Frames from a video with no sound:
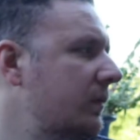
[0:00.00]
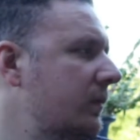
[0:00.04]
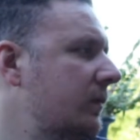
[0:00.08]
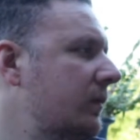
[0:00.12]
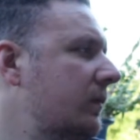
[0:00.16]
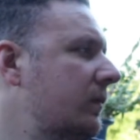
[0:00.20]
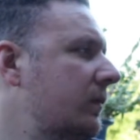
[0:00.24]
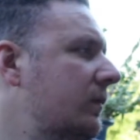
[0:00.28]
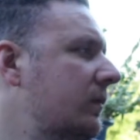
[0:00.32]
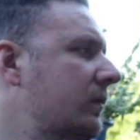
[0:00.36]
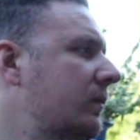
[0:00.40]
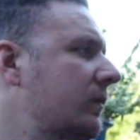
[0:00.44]

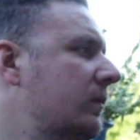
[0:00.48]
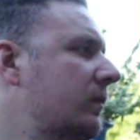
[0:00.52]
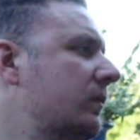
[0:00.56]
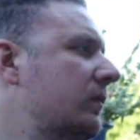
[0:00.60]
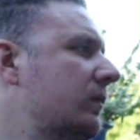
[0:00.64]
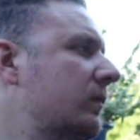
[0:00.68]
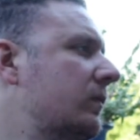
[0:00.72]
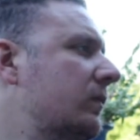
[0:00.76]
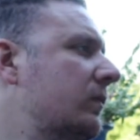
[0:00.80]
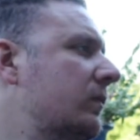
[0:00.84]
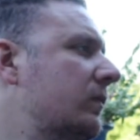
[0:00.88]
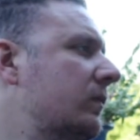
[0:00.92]

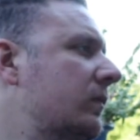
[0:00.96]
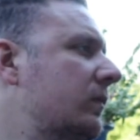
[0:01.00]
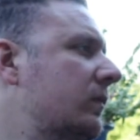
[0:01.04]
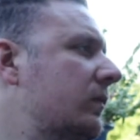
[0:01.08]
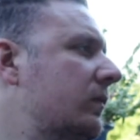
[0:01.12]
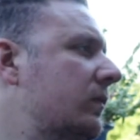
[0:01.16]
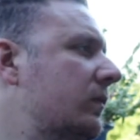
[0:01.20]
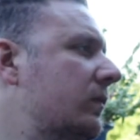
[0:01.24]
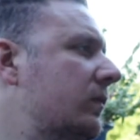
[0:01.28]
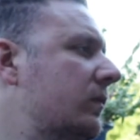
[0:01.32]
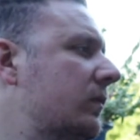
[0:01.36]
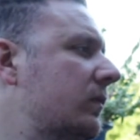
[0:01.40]

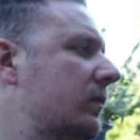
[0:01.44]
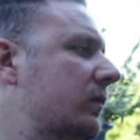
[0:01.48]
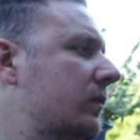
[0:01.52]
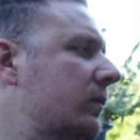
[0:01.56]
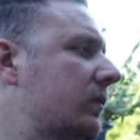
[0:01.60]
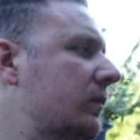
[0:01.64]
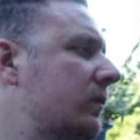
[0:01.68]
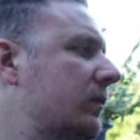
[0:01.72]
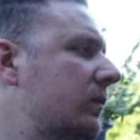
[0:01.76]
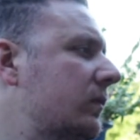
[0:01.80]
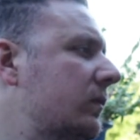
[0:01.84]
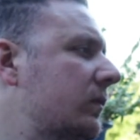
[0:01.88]

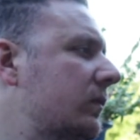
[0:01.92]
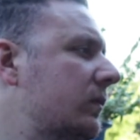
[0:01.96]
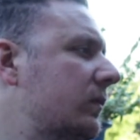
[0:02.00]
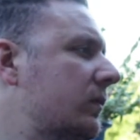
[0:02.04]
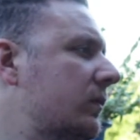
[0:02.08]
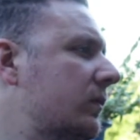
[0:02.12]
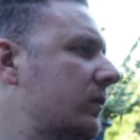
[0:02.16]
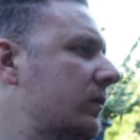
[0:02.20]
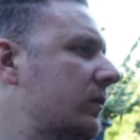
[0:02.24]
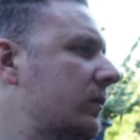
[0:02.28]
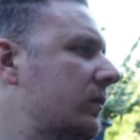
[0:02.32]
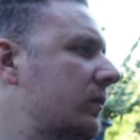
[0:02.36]

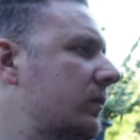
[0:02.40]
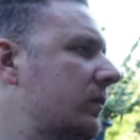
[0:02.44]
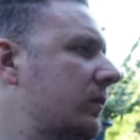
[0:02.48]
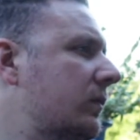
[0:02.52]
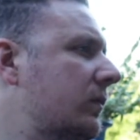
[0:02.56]
[no speech]